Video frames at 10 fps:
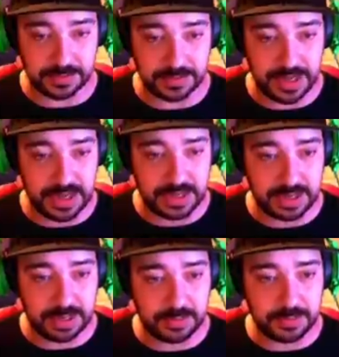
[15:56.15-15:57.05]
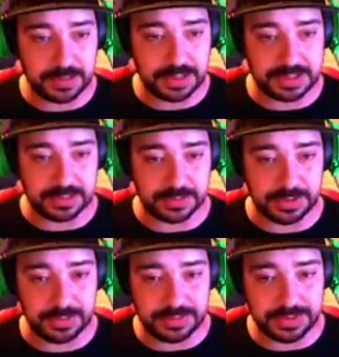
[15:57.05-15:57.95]
forth. Now, I want one of those
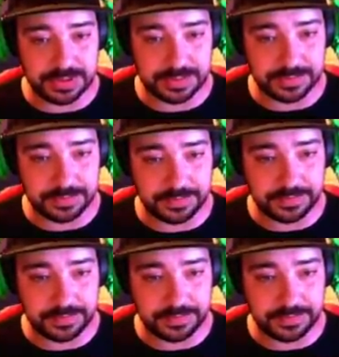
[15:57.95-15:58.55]
little dudes.